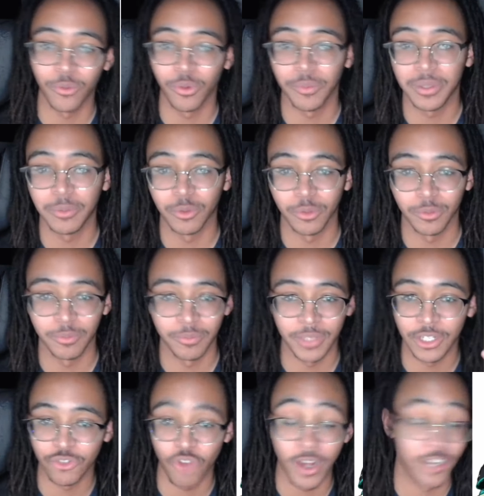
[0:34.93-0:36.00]
where people were being
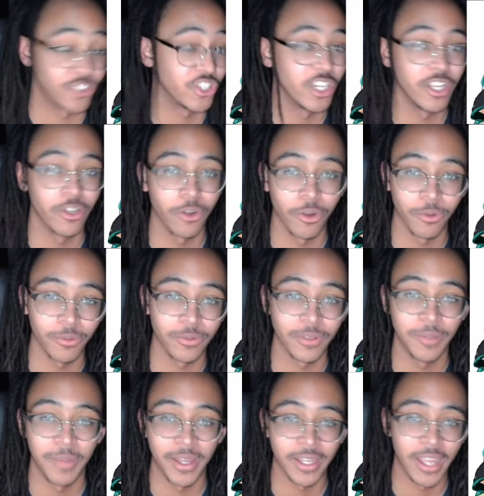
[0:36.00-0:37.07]
drawn as Chihiro, the
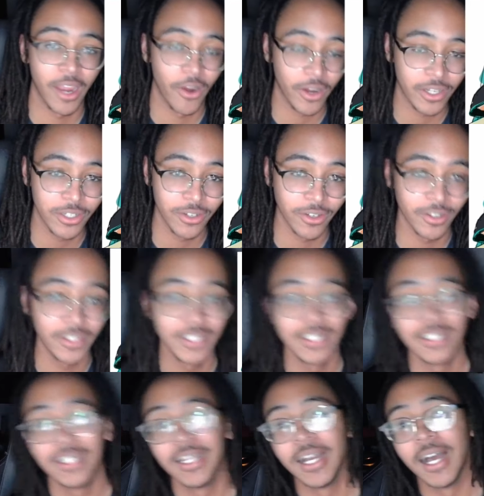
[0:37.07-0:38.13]
main character.
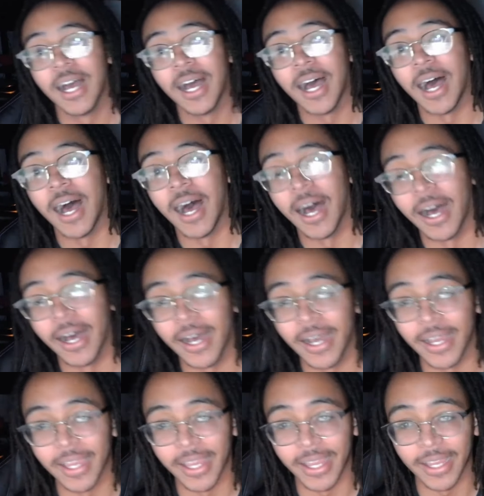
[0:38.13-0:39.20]

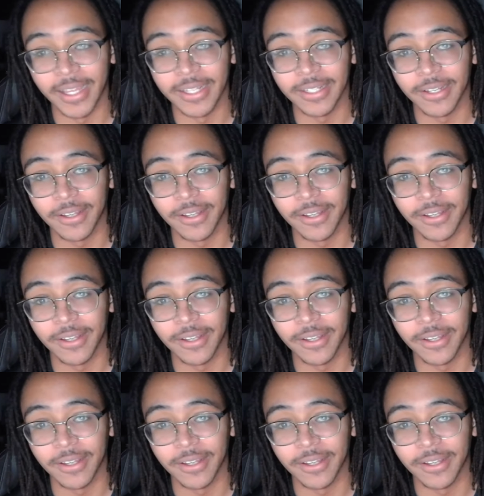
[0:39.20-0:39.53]
And